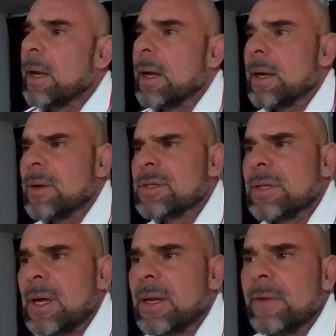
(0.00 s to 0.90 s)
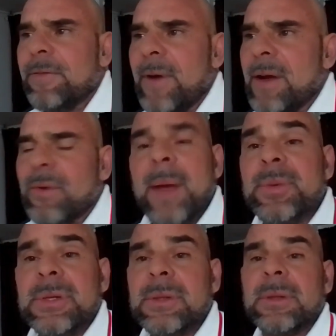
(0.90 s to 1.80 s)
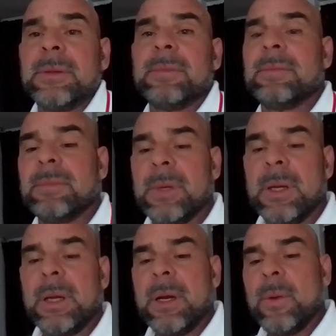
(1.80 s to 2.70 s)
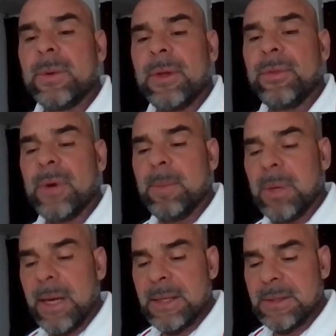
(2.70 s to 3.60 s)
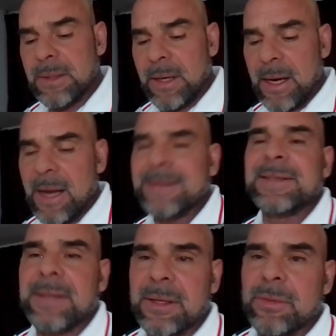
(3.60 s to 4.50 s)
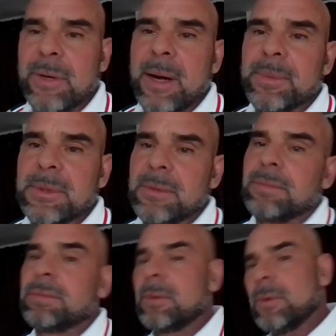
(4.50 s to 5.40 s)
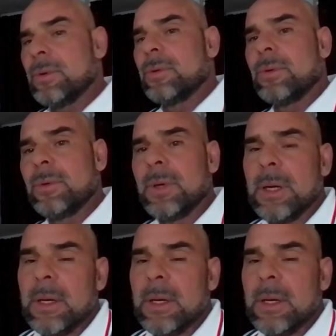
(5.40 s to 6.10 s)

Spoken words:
And I was stuck at 5 reps with the 3 plates. Today I got 6 reps. Woo!